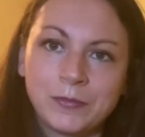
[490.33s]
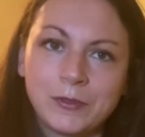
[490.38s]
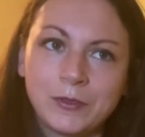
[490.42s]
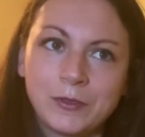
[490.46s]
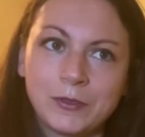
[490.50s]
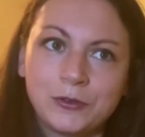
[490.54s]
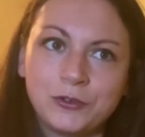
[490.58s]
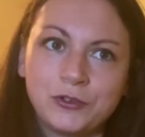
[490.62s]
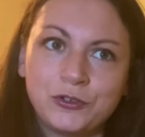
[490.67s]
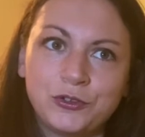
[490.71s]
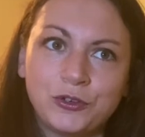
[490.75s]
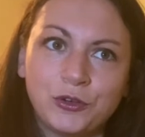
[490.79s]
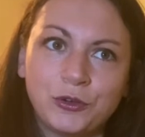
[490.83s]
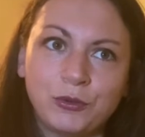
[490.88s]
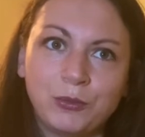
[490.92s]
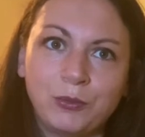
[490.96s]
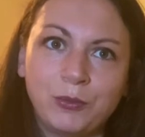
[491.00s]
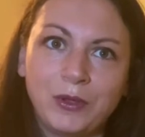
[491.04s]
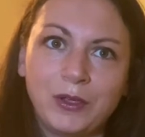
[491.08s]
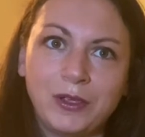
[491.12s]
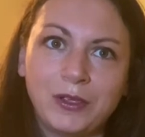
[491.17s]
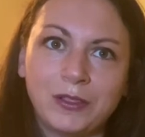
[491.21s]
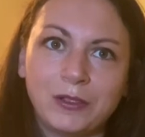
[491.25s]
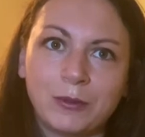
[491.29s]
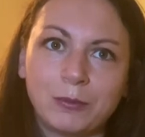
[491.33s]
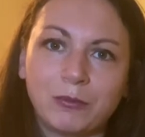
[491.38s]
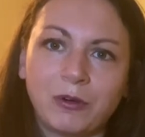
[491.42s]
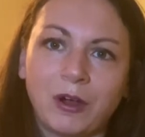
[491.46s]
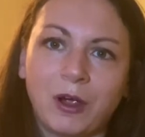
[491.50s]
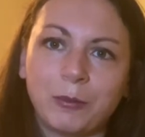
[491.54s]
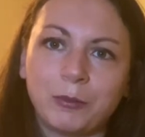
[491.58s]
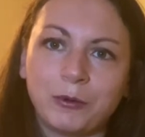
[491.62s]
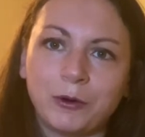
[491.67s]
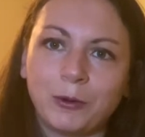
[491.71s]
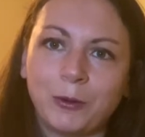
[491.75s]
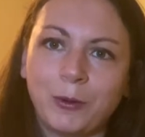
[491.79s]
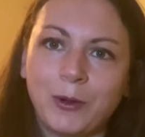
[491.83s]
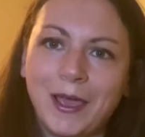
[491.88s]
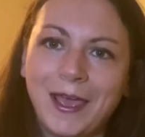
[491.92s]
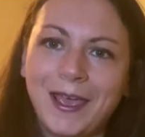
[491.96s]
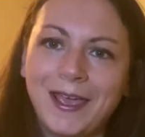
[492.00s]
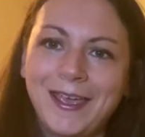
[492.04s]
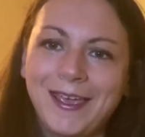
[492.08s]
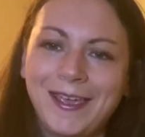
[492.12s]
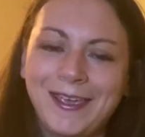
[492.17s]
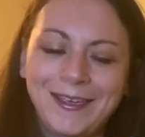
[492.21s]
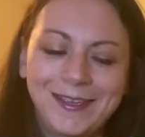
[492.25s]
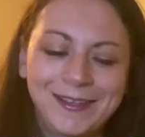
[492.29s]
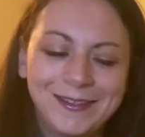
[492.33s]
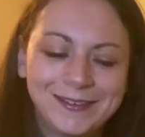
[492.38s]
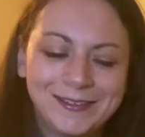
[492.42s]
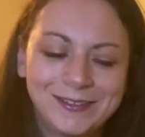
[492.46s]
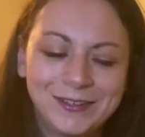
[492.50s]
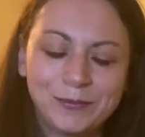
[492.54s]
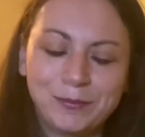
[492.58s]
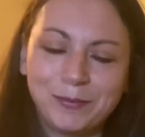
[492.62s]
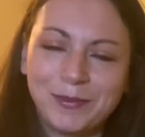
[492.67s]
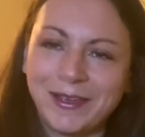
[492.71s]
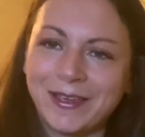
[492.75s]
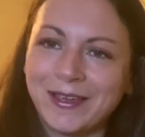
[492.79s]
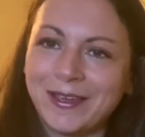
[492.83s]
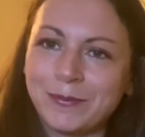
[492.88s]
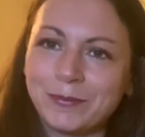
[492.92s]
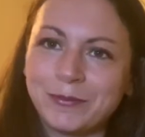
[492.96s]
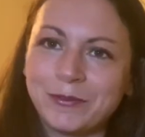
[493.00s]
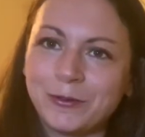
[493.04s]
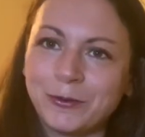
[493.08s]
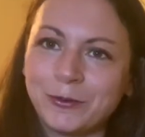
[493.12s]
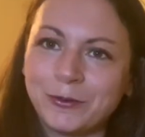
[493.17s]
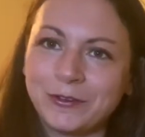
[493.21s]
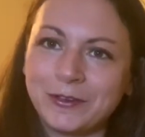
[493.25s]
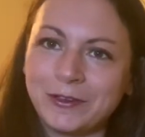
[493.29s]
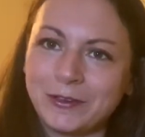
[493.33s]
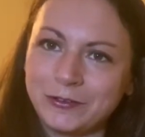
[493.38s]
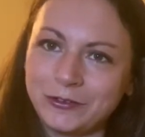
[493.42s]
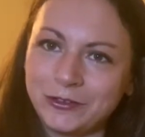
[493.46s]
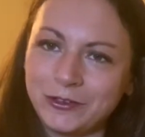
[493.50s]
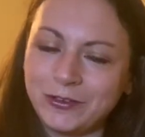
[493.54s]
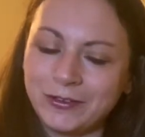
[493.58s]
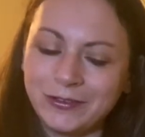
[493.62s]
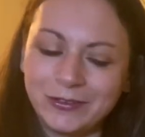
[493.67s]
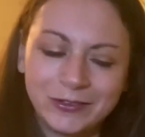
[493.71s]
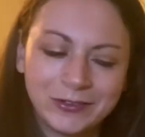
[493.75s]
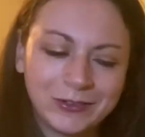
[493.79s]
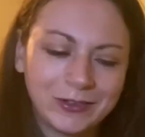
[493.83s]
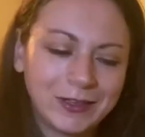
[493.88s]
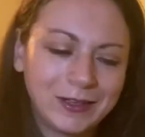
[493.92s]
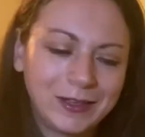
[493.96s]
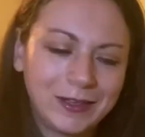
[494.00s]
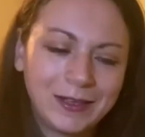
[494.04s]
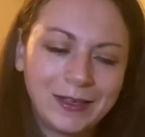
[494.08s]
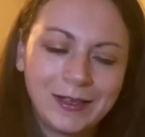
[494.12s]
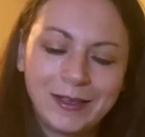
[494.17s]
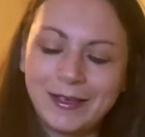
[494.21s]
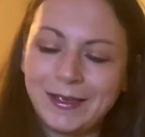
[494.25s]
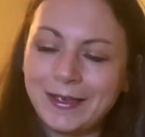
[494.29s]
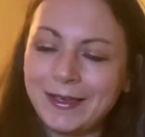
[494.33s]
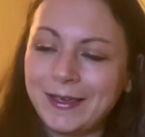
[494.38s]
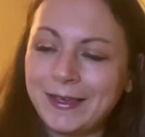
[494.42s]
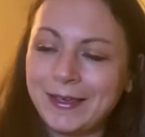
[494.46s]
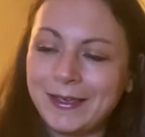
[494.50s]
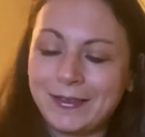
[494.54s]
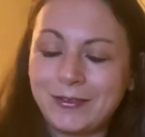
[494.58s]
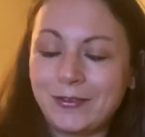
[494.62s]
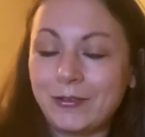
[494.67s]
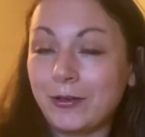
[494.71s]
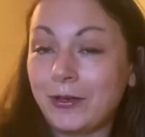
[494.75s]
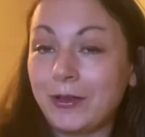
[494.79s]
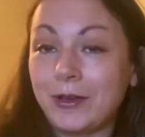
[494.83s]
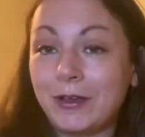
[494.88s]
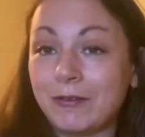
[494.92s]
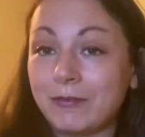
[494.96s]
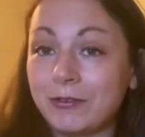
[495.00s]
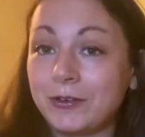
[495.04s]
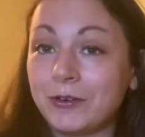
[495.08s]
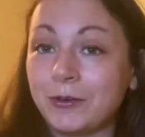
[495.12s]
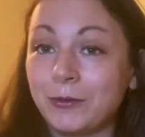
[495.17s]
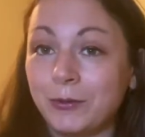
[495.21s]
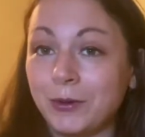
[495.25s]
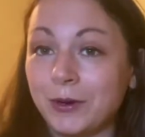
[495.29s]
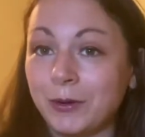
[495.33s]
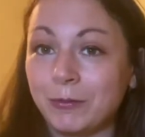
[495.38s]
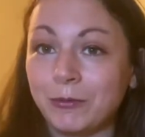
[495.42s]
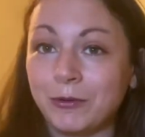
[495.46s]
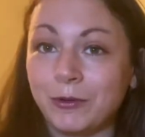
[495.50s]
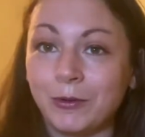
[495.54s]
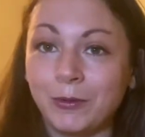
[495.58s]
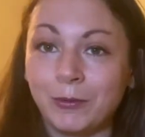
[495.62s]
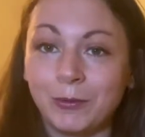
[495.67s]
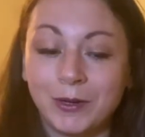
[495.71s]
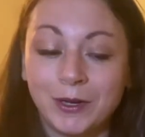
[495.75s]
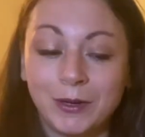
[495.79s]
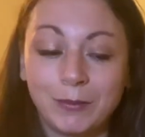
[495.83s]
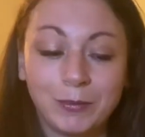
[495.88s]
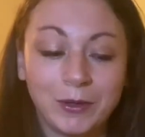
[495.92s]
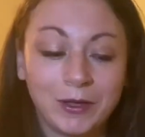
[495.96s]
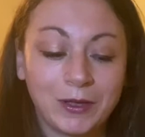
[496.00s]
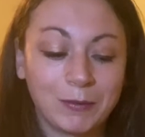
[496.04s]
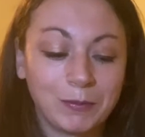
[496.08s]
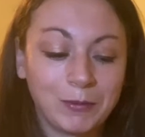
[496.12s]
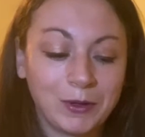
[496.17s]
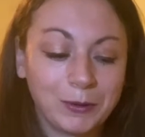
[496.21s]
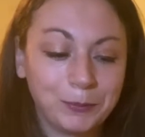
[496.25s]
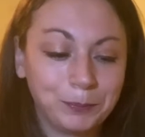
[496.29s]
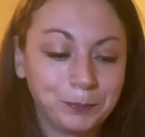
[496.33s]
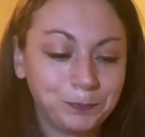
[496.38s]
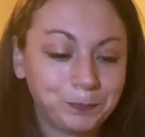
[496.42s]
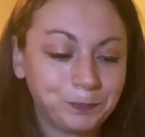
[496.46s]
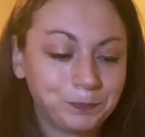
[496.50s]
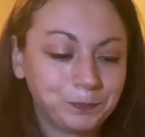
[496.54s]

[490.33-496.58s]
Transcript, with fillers: shown me the proper way to pick up those stitches, so I never know what I'm doing when I pick them up.